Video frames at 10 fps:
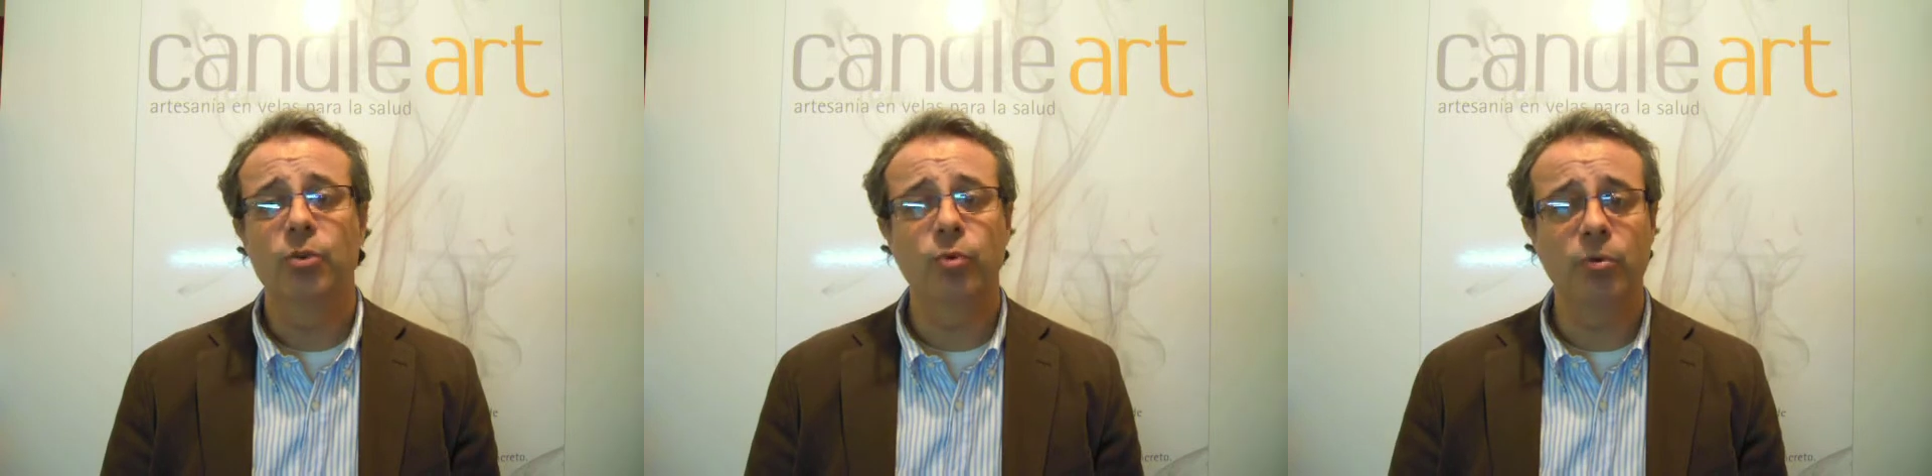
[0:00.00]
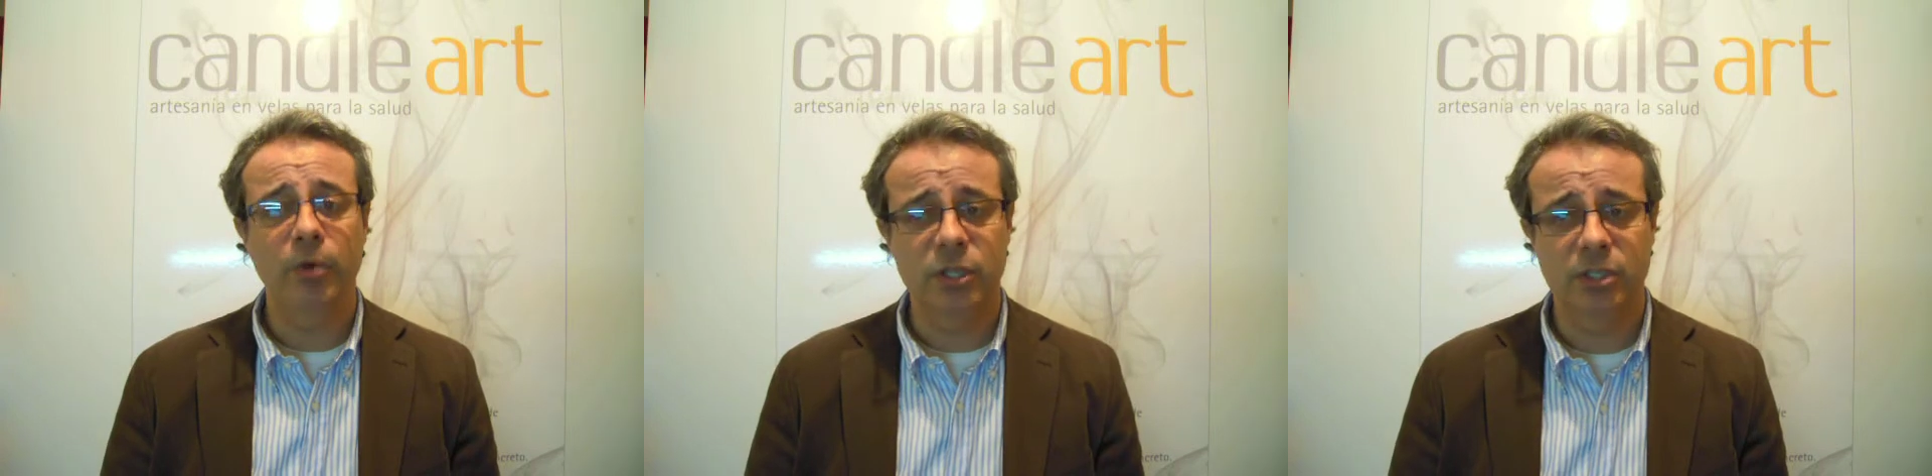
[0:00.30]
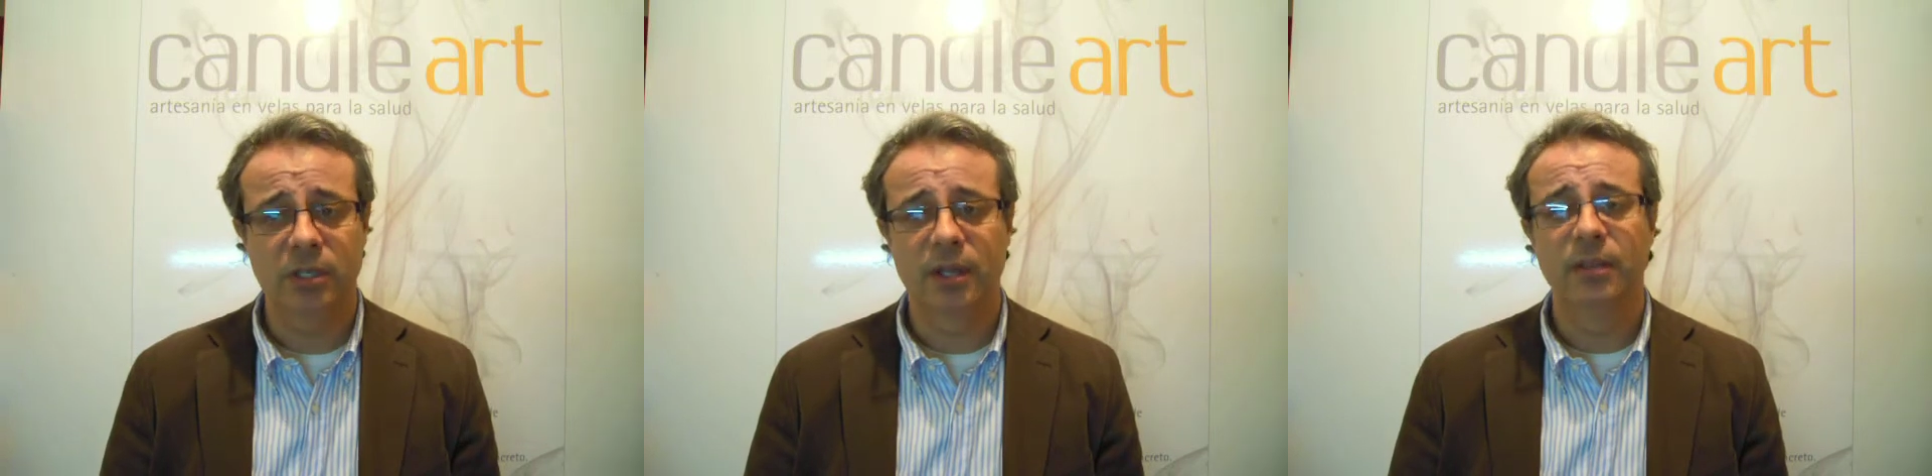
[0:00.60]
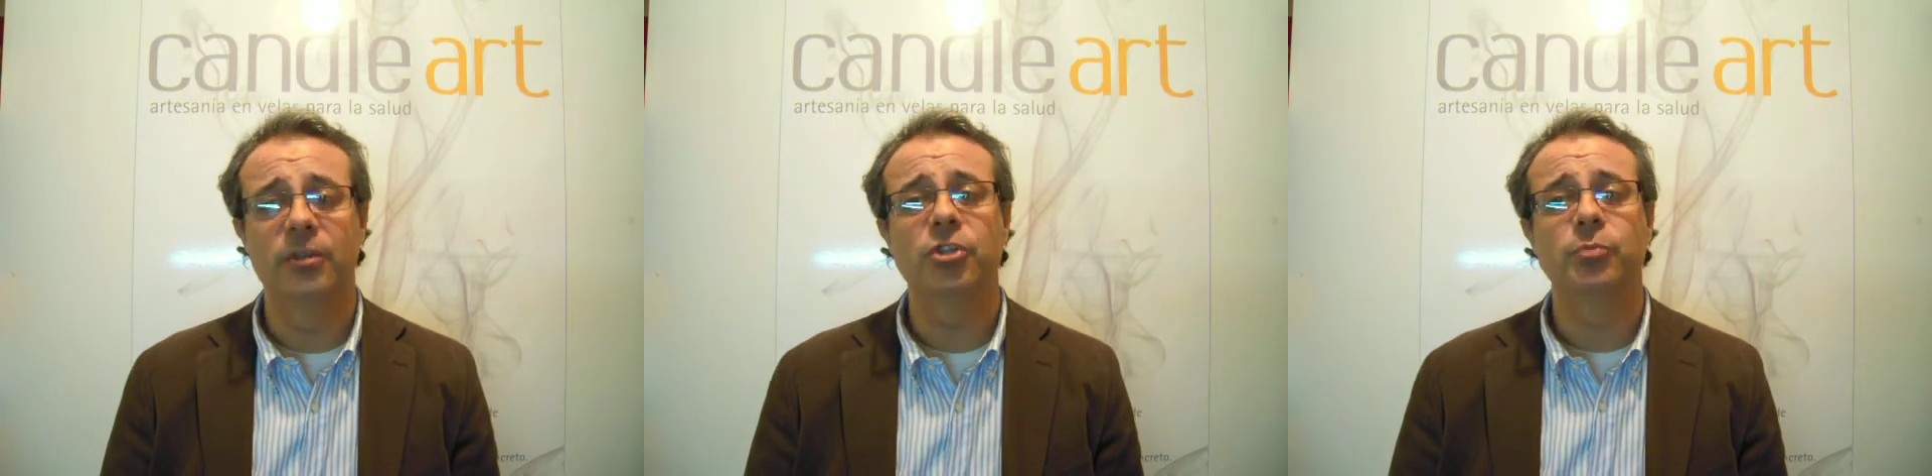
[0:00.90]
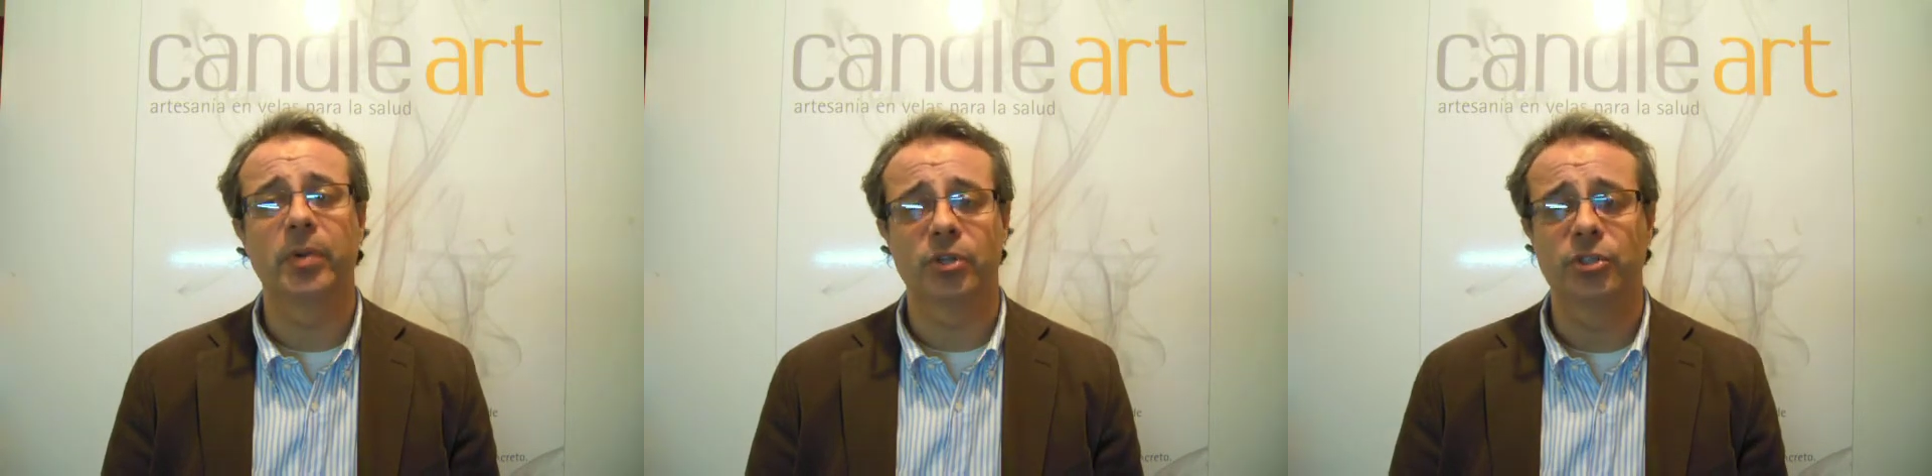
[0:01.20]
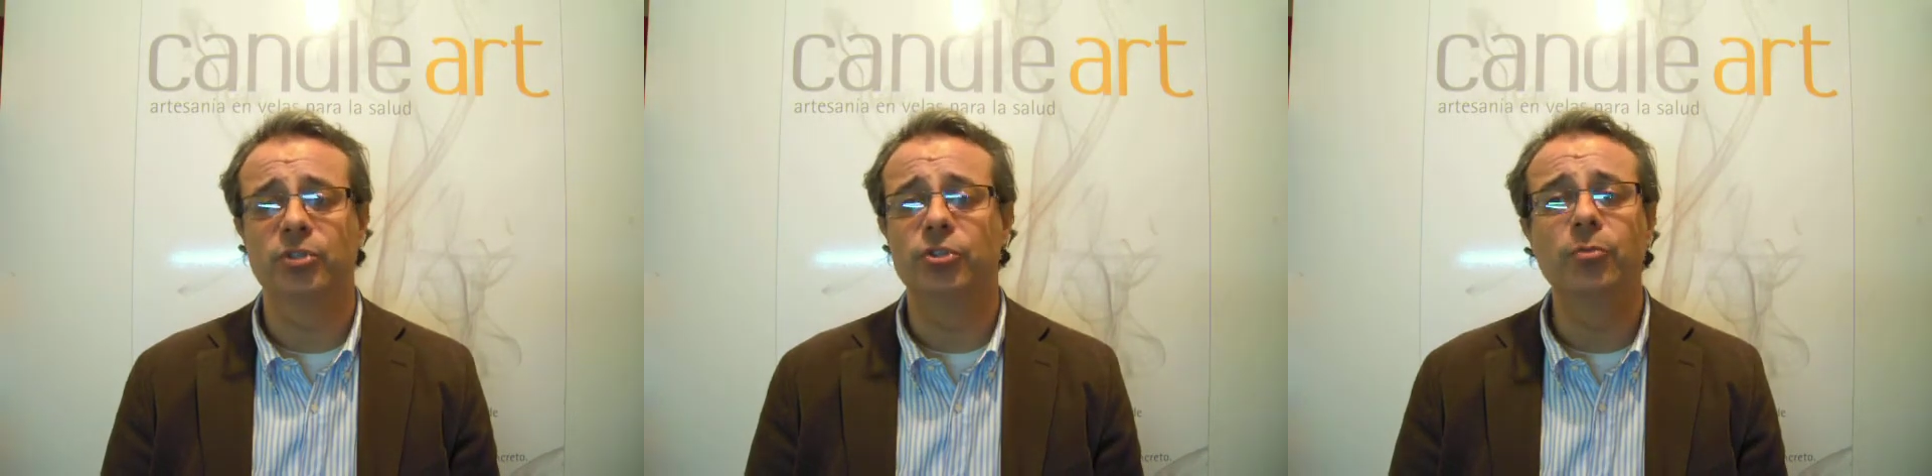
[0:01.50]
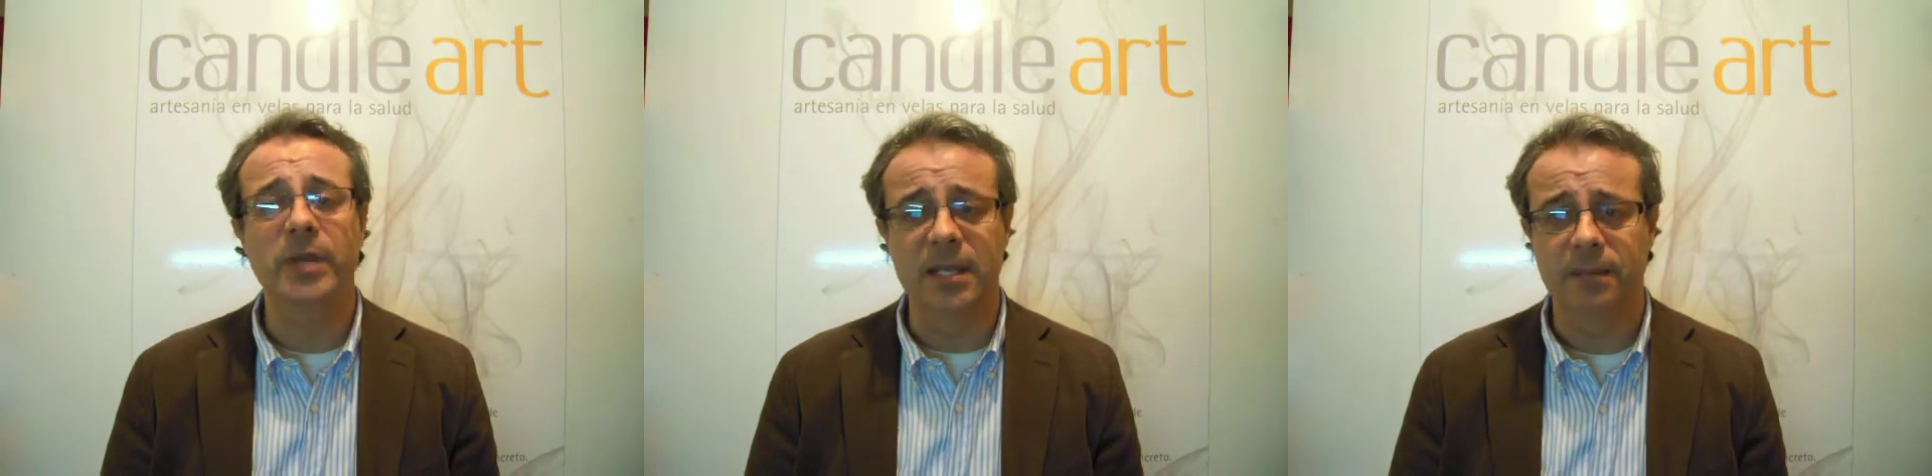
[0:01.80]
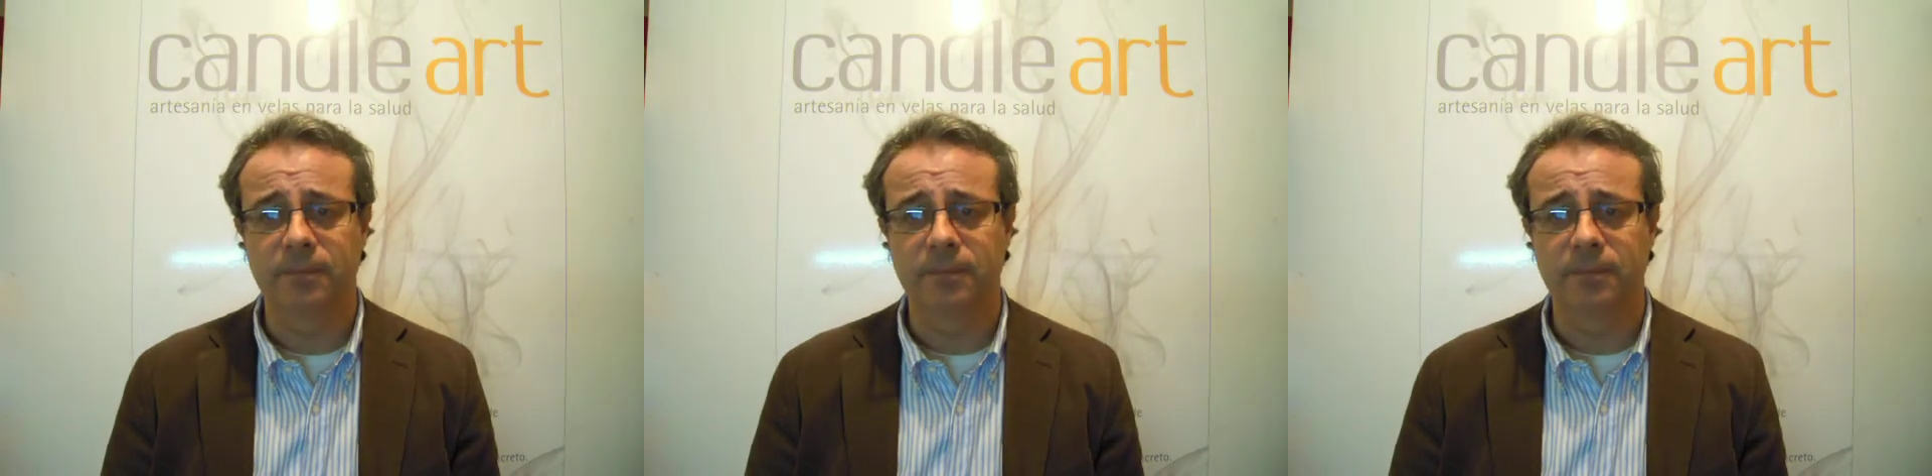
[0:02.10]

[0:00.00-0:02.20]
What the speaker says: we wish this person to be.